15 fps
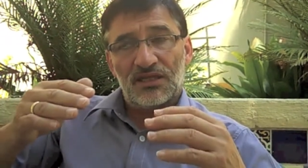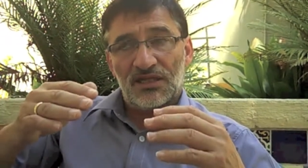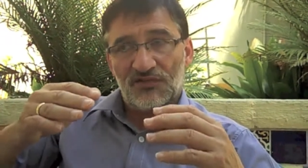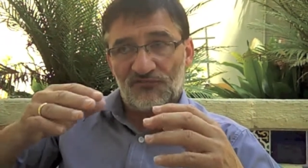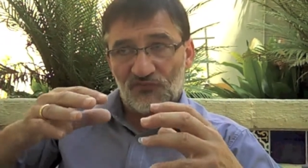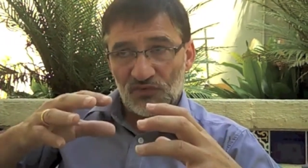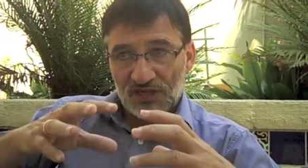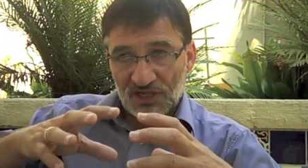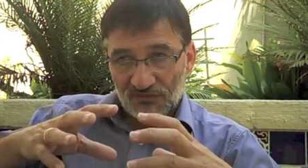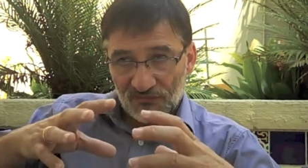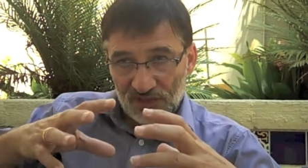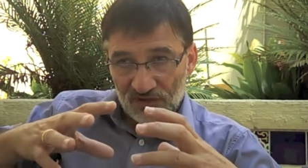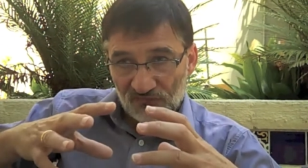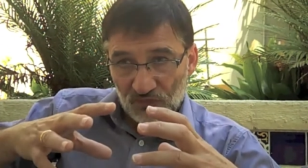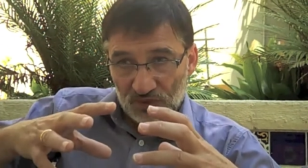
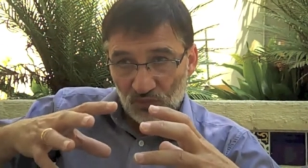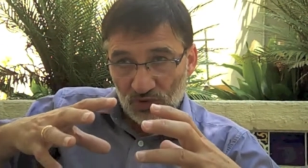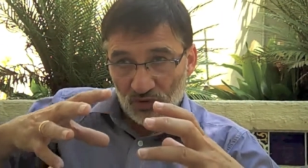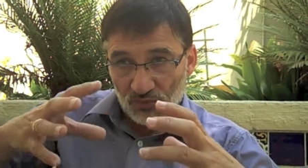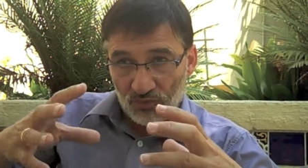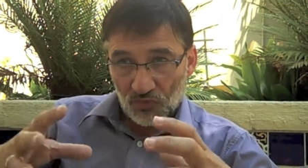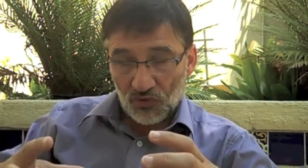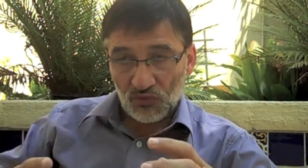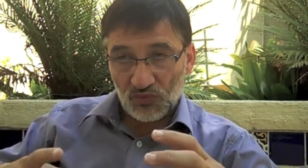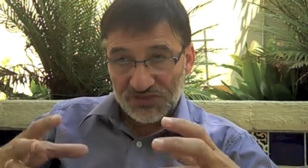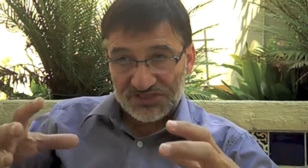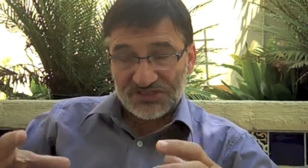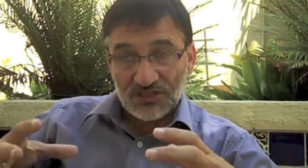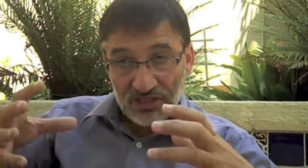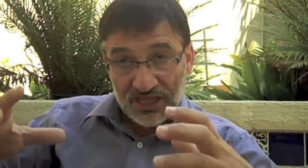when we are born, we
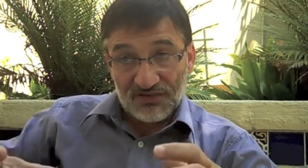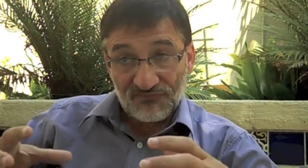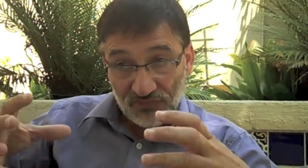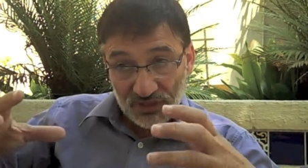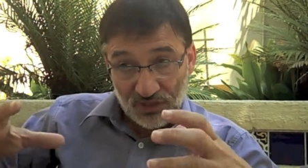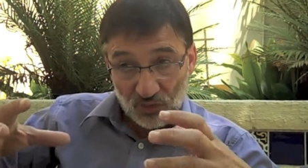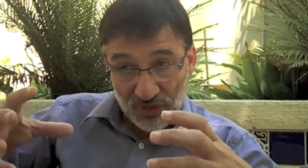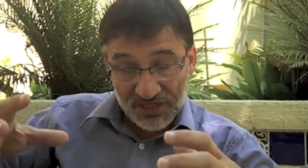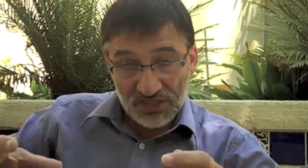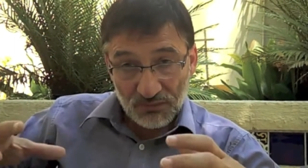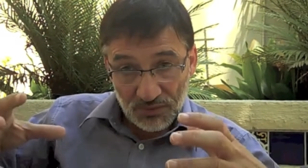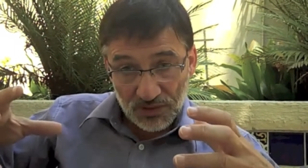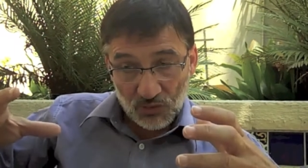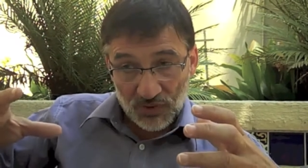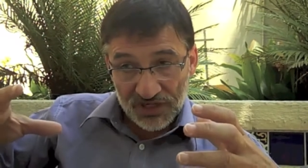still have
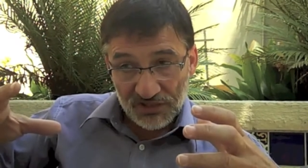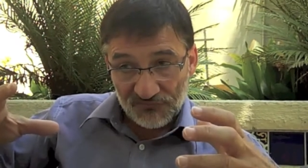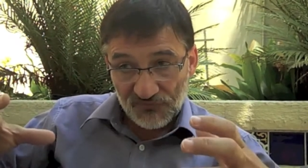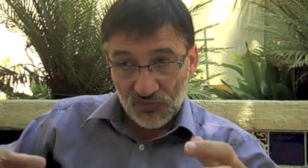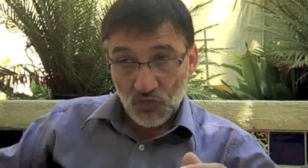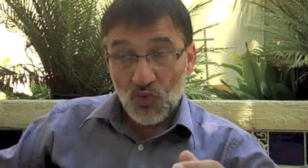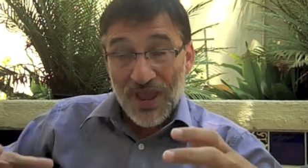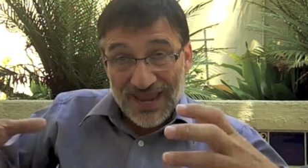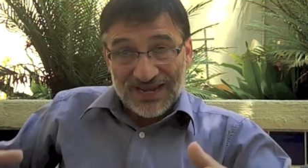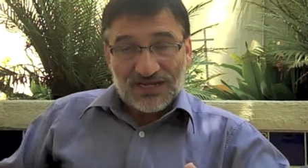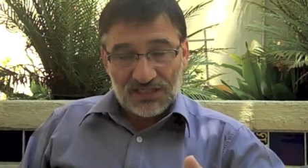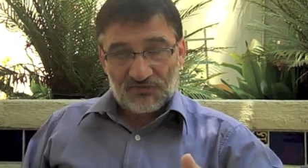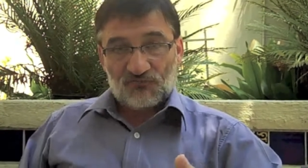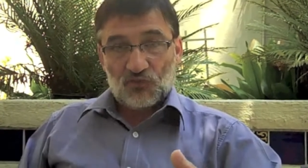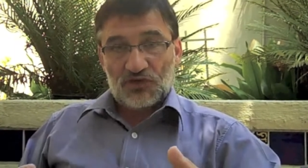quite a few
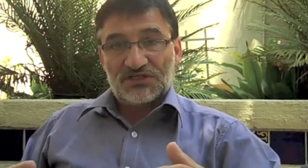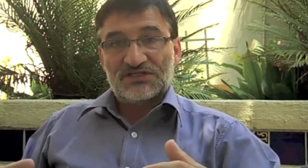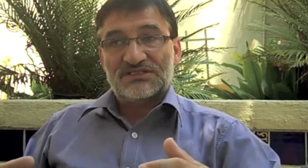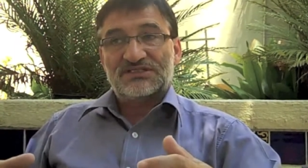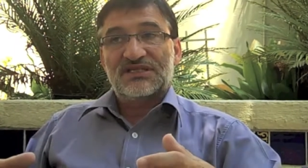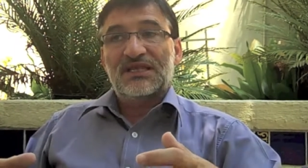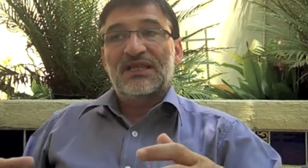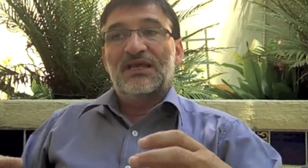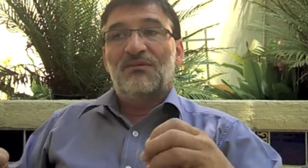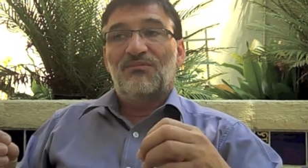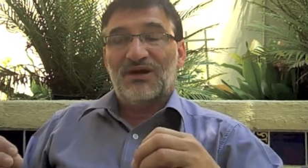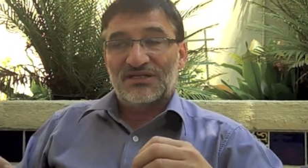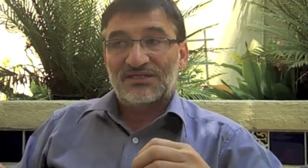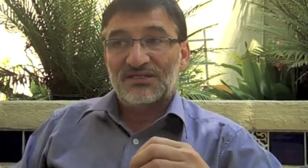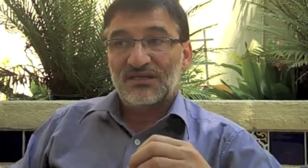active ones.
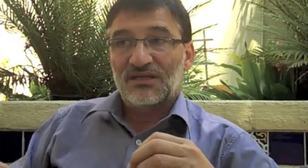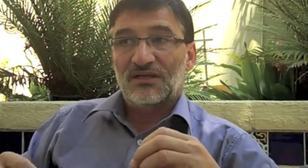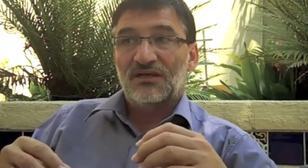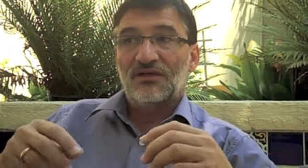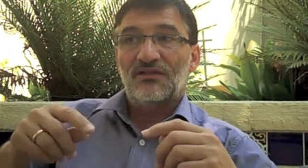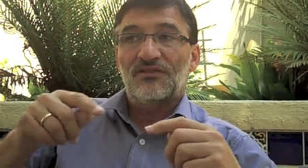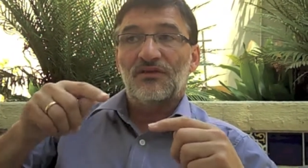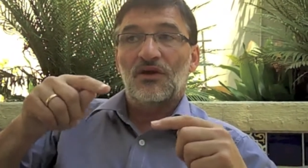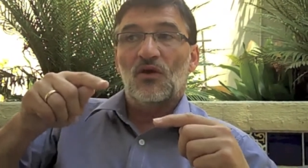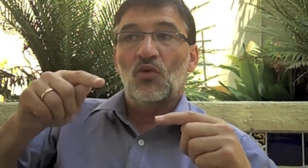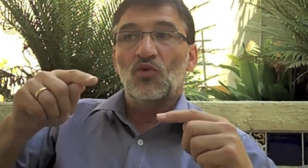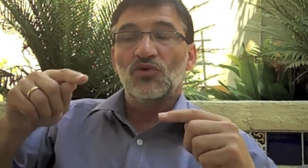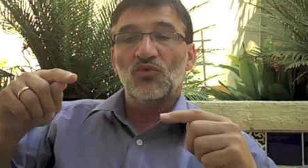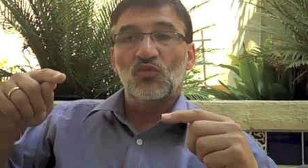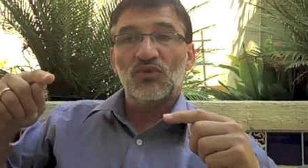But the
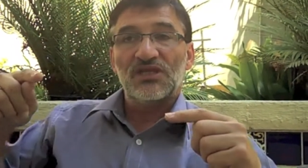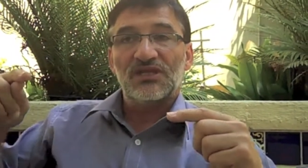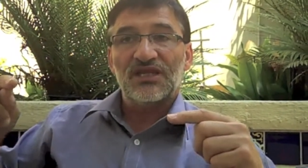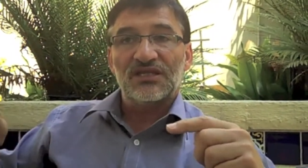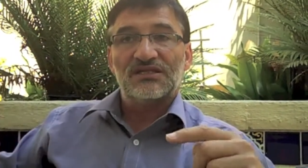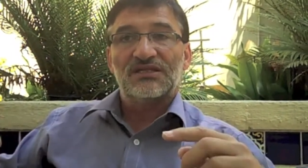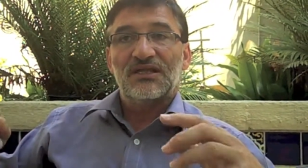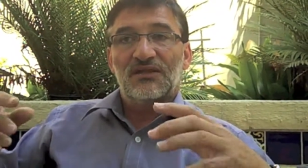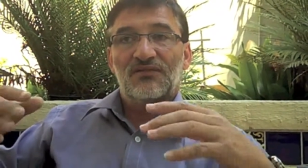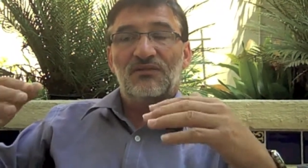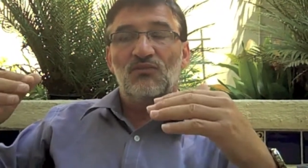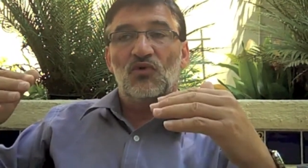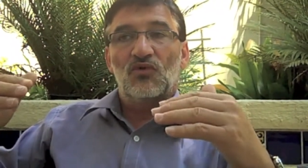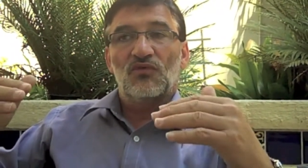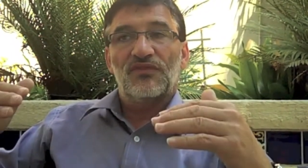older we get, the
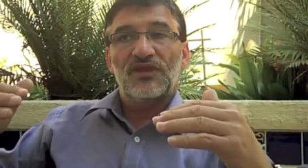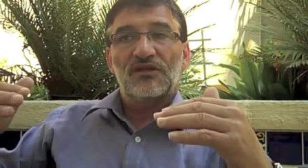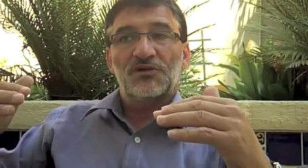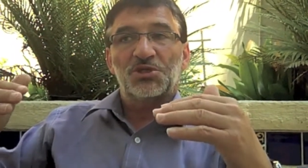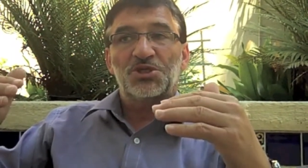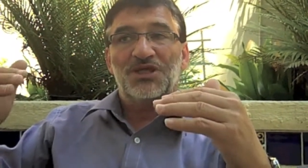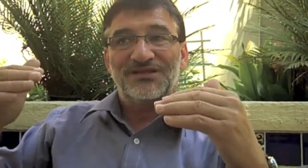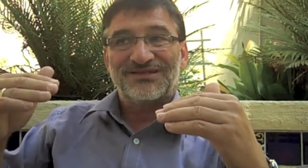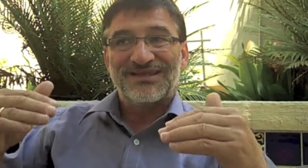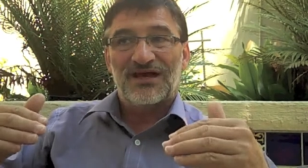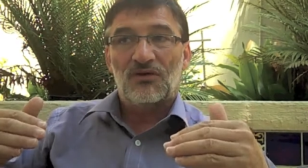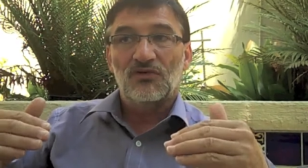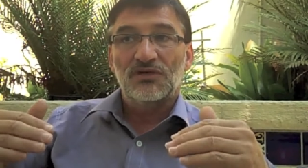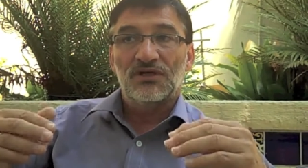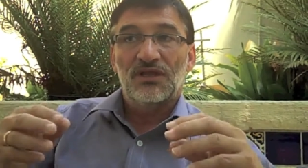more they are shut
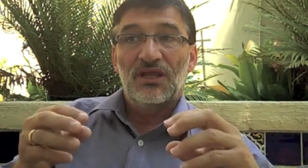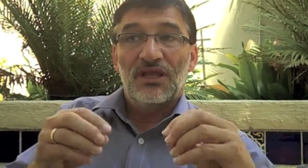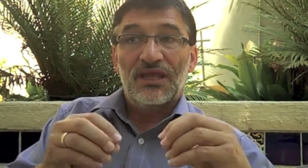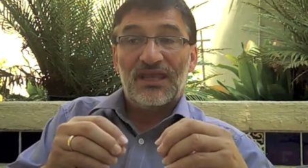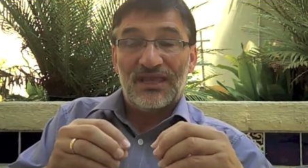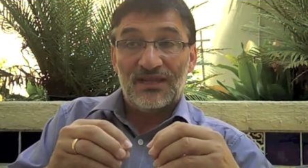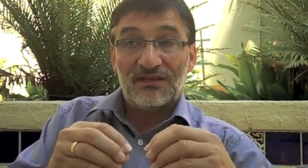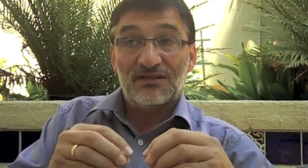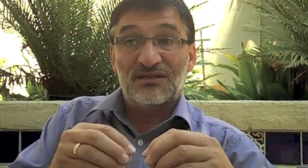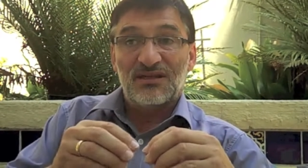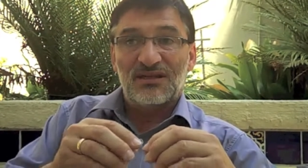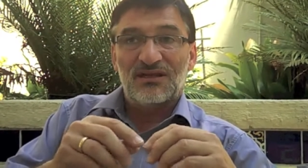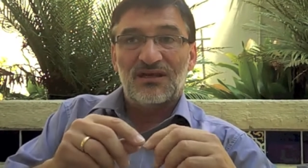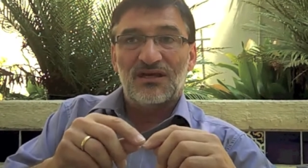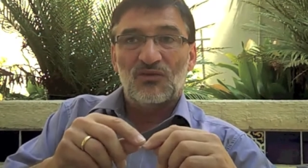down. And
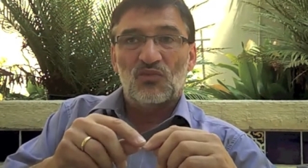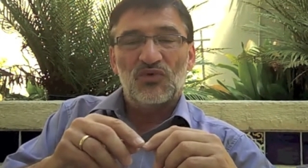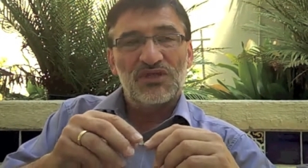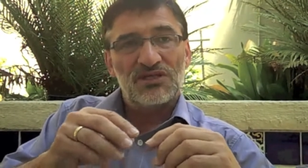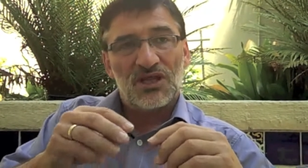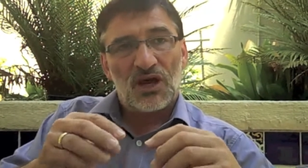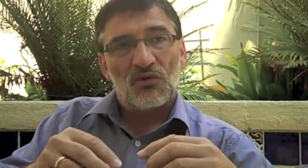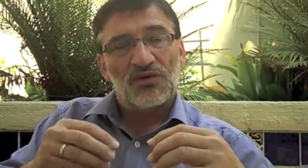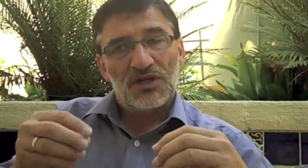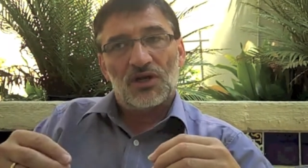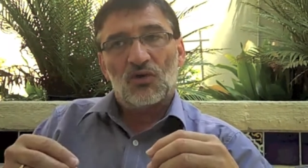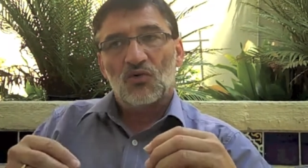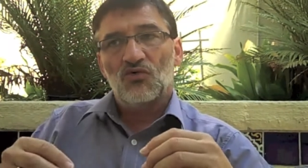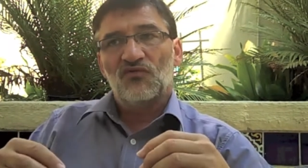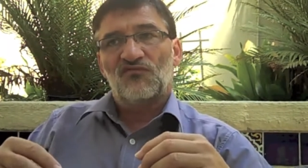we now
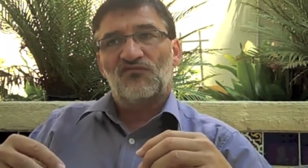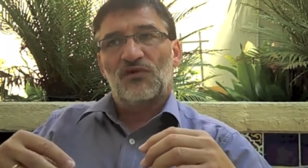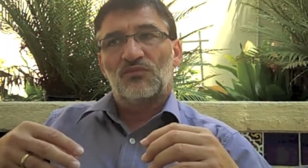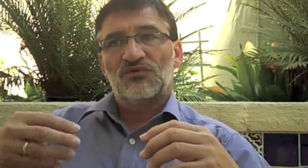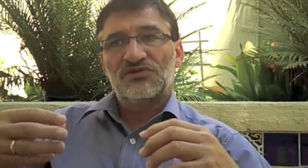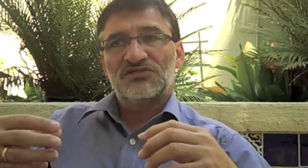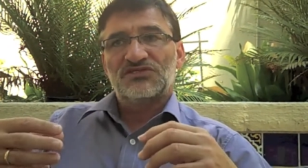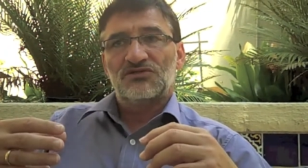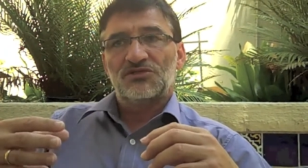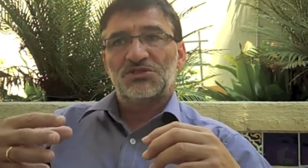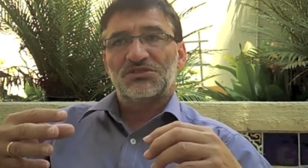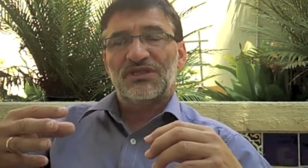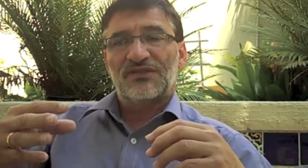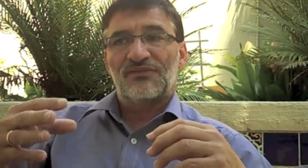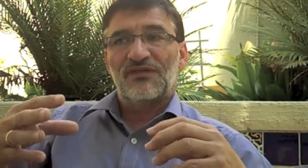know from
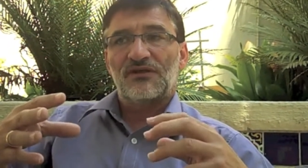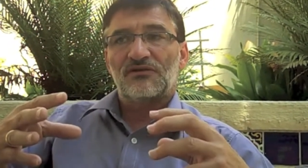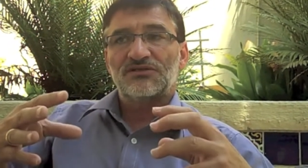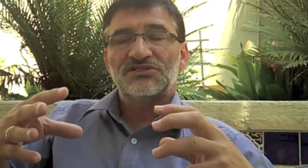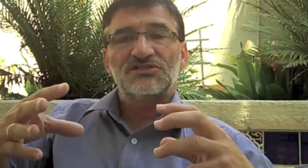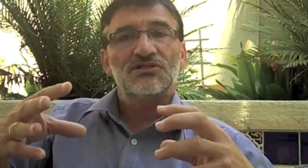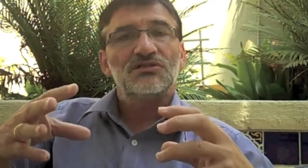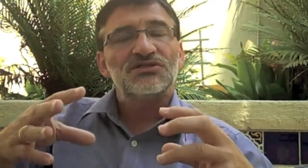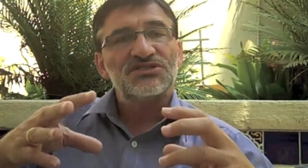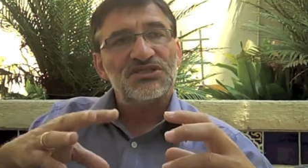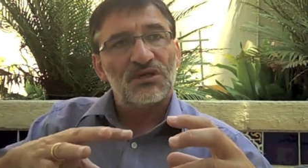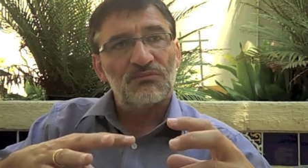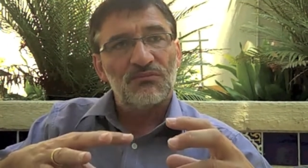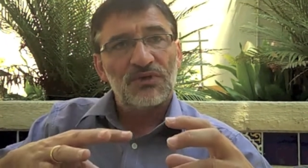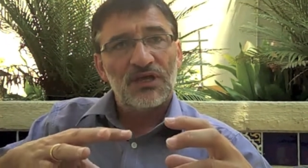research that there are still
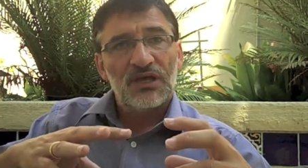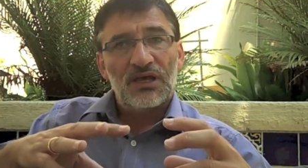some